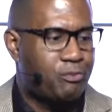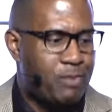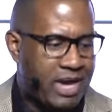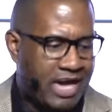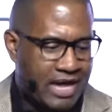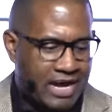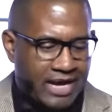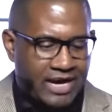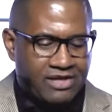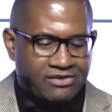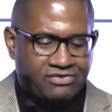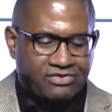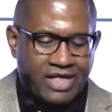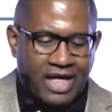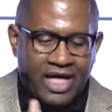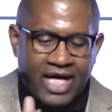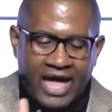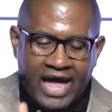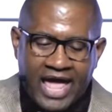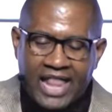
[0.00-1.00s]
speaking, it is
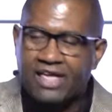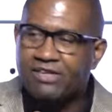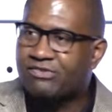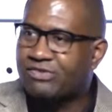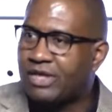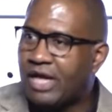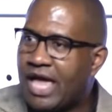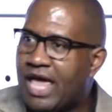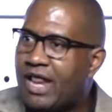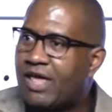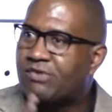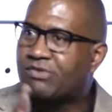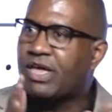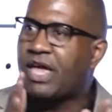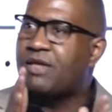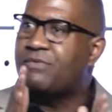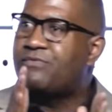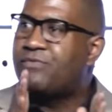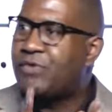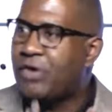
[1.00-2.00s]
a
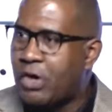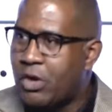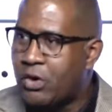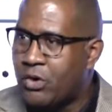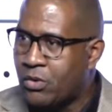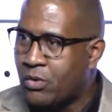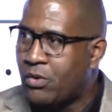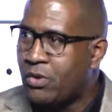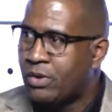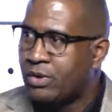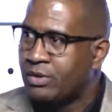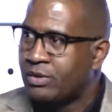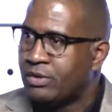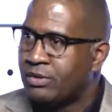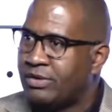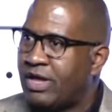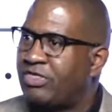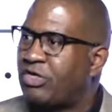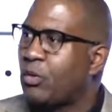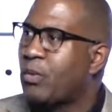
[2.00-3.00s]
view
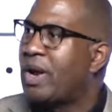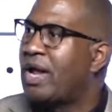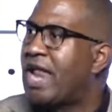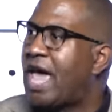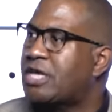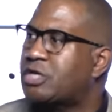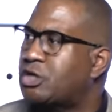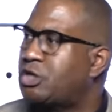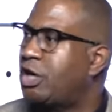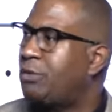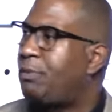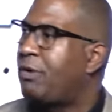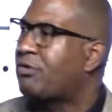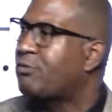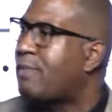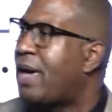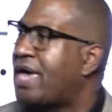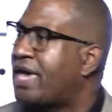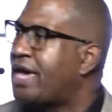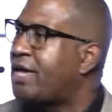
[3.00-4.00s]
that the relationship
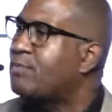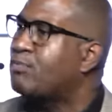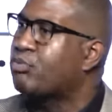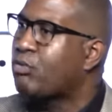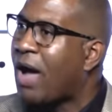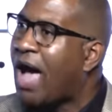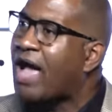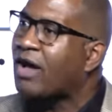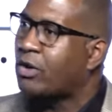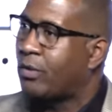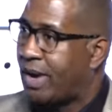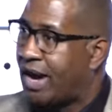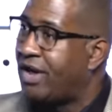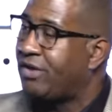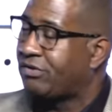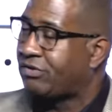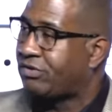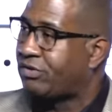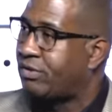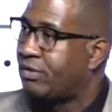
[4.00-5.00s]
is making
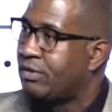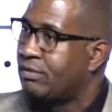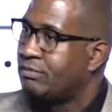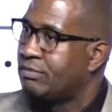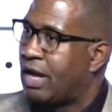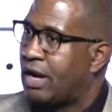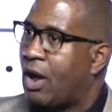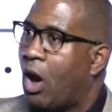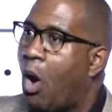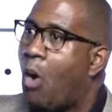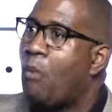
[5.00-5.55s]
progress, and